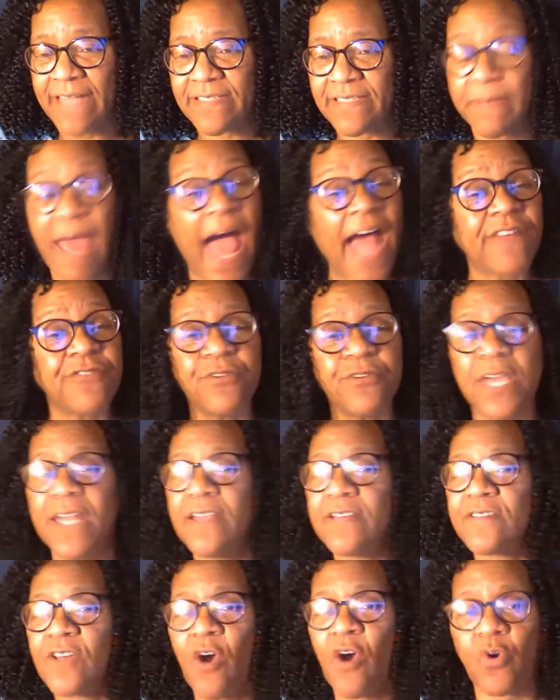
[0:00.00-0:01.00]
asked him, How'd you
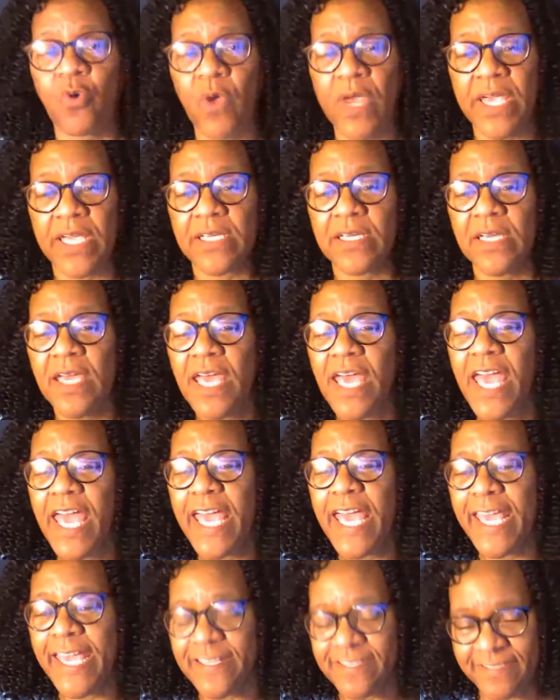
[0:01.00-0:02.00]
get it so quick?
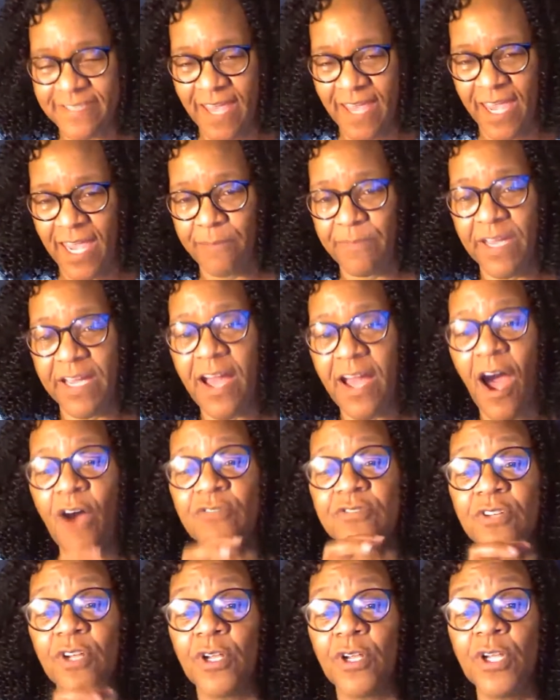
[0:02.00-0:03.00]
He said,
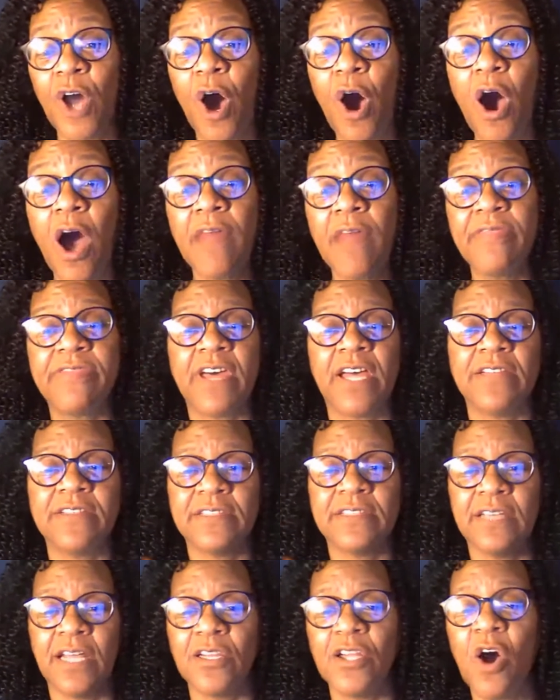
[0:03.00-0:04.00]
Because the Lord, the,
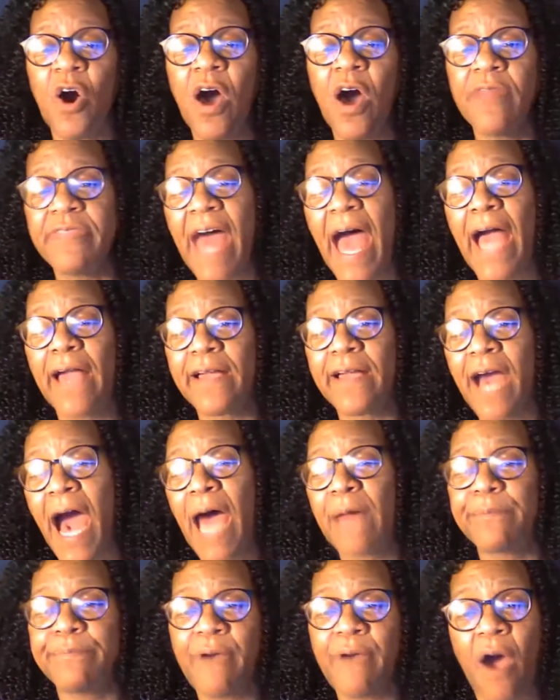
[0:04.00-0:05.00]
the Lord thy
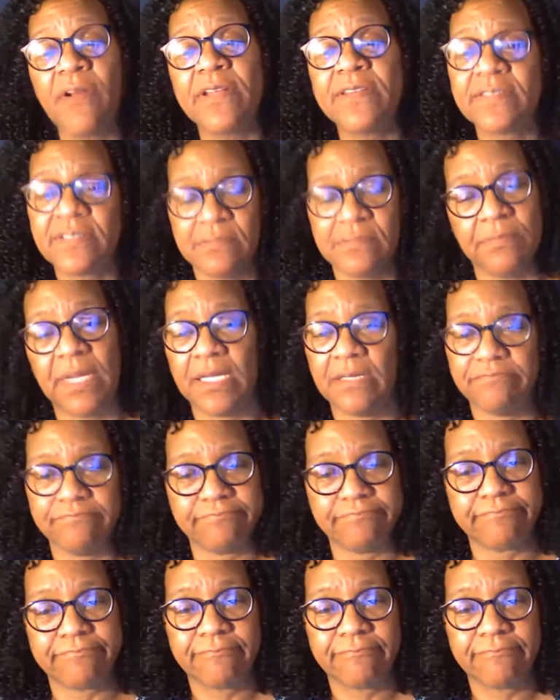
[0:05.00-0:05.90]
God brought it to me.